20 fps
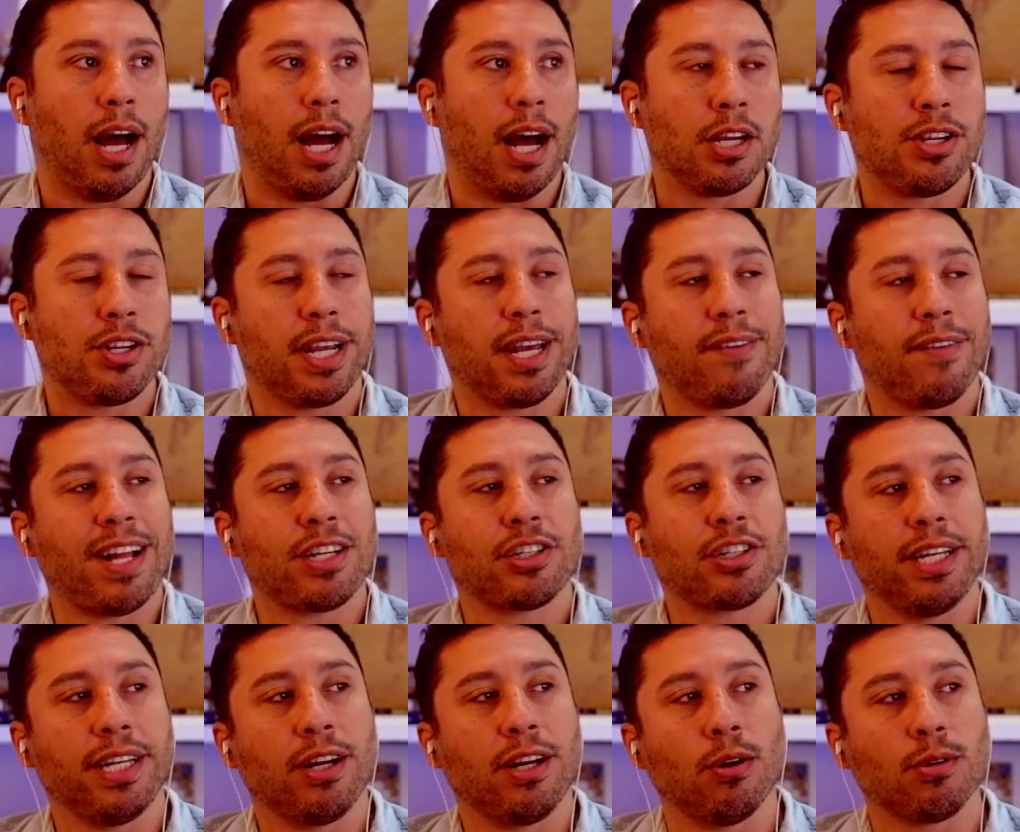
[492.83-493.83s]
She
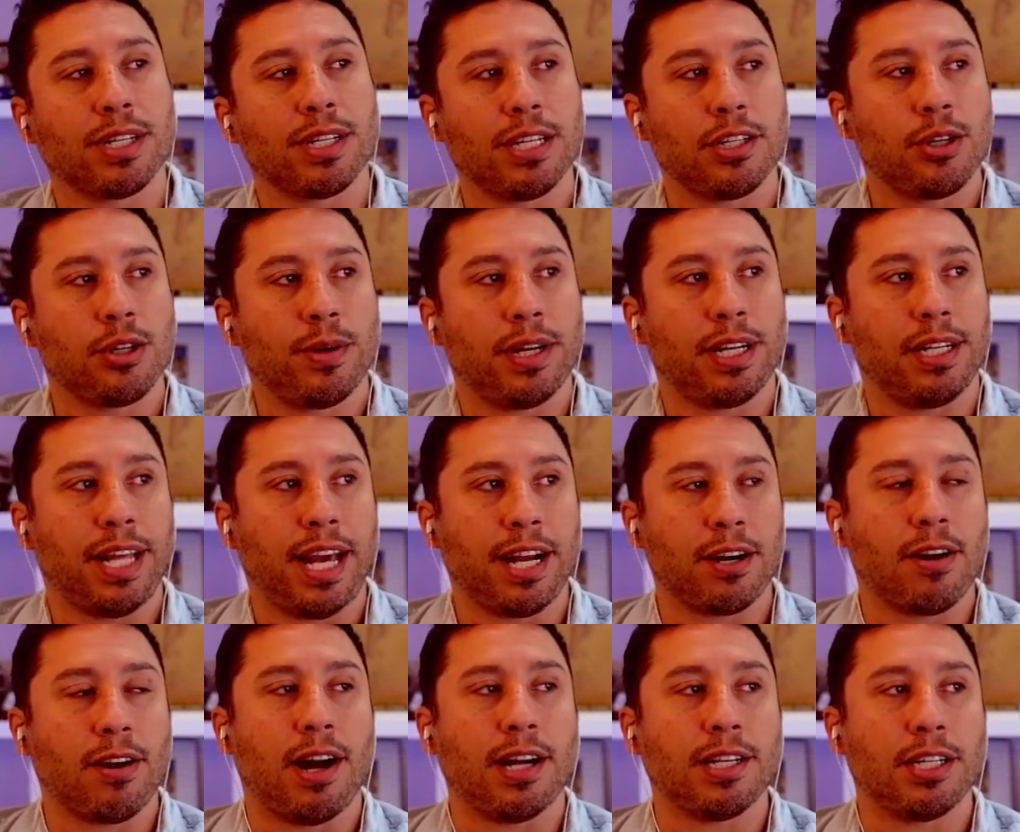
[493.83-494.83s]
eventually goes into it
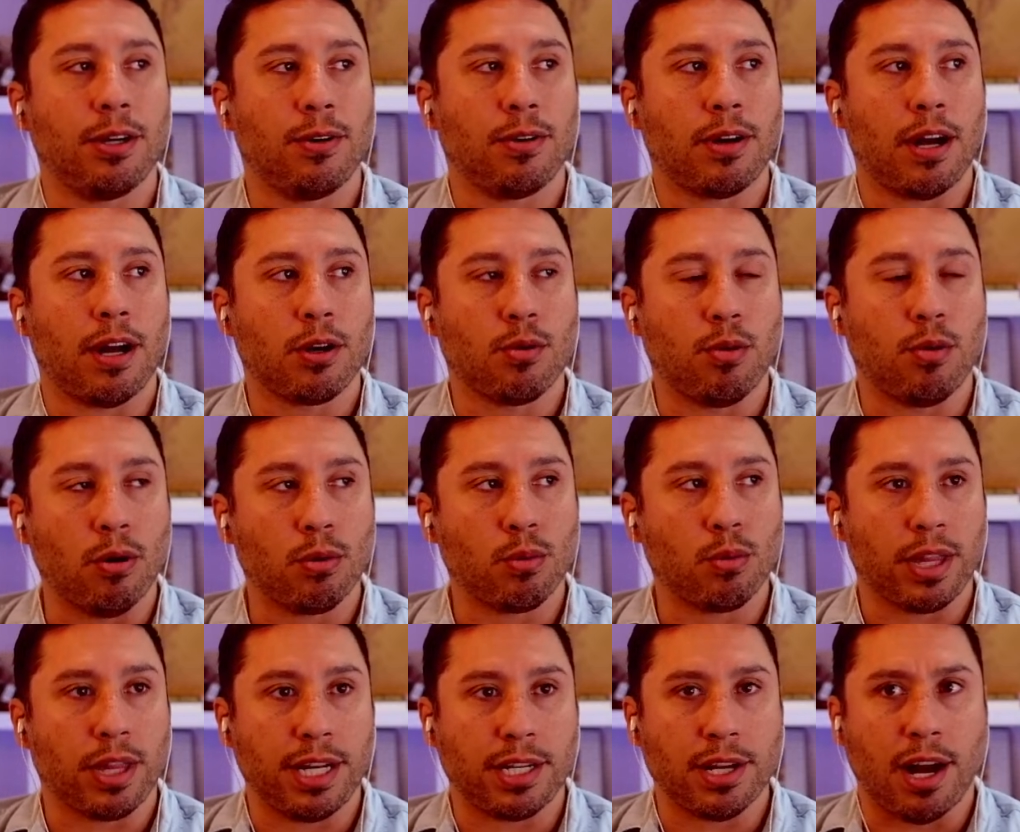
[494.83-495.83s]
later on here, and I'll quote
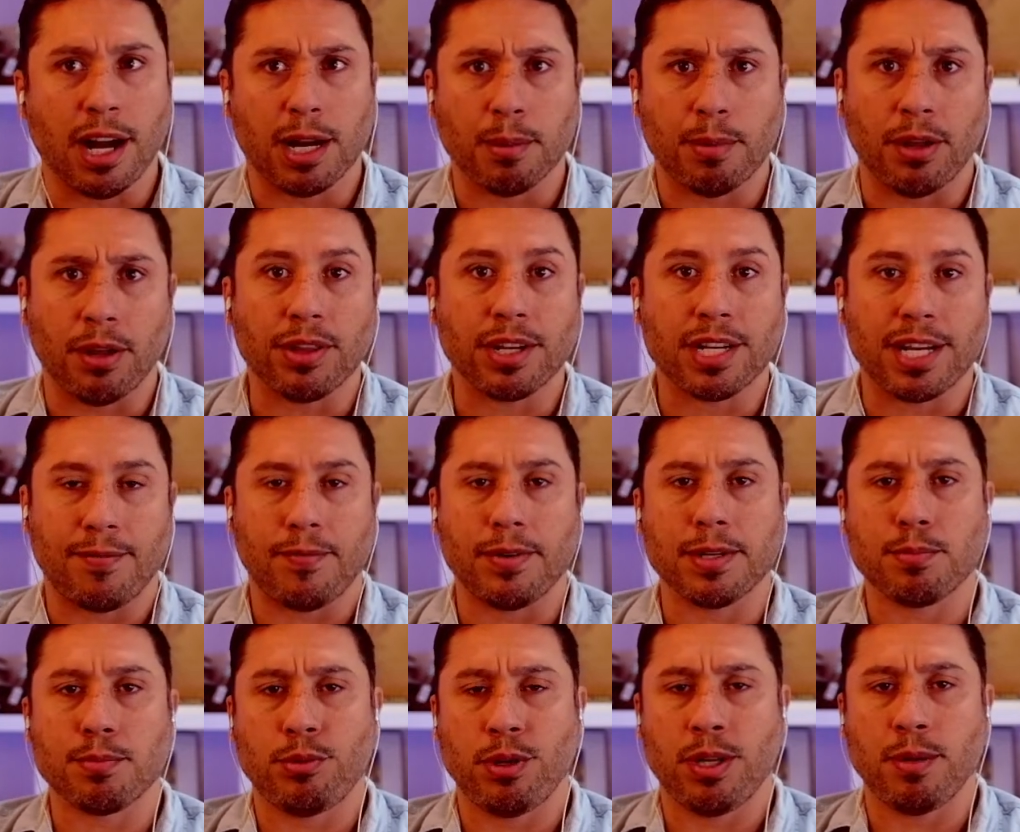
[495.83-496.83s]
where they talk about the
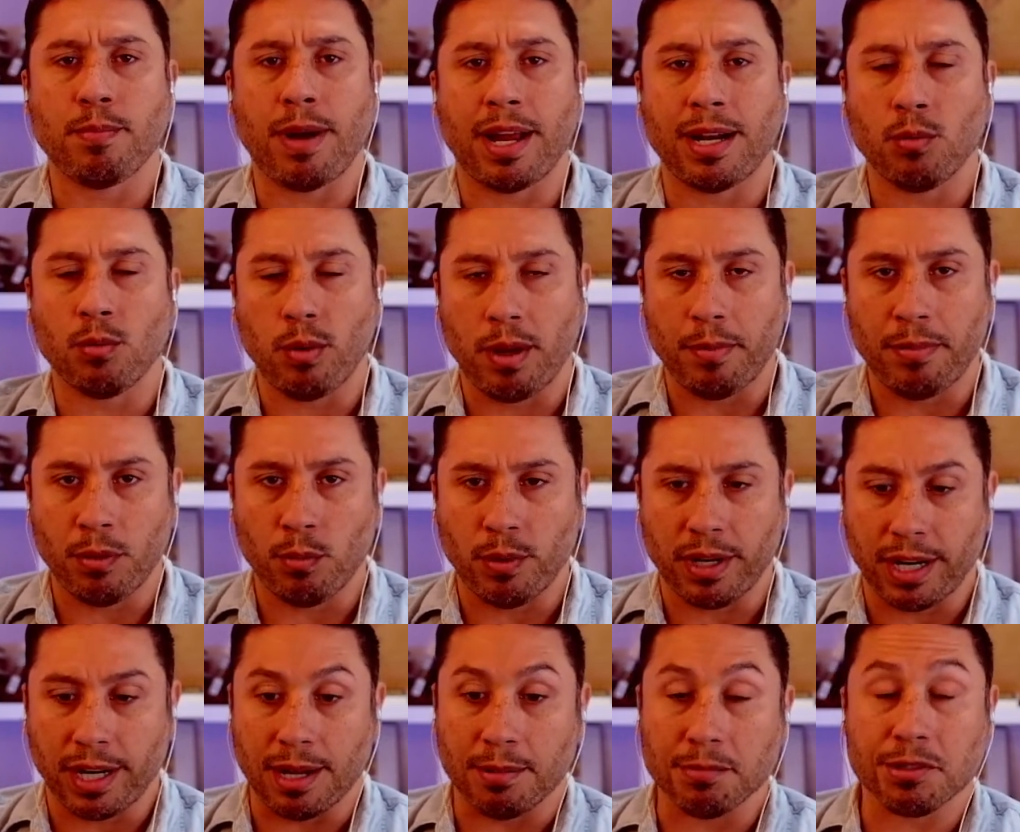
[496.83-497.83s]
difference between men and women when
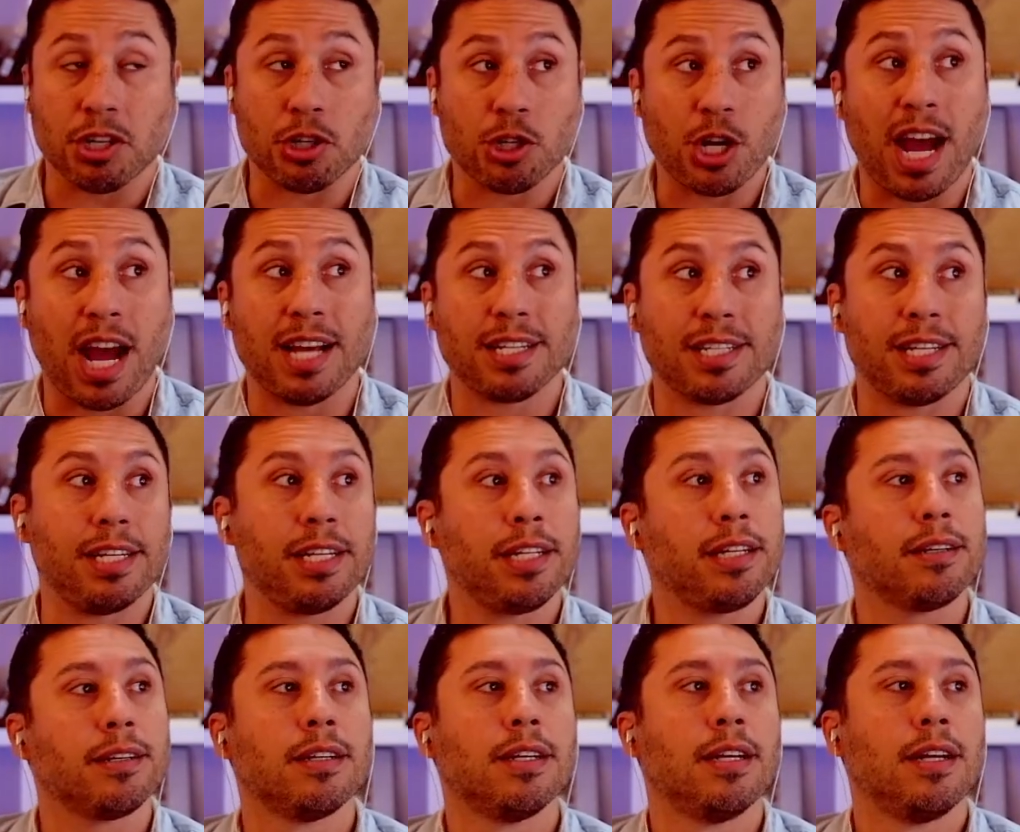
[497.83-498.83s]
it comes to chastity.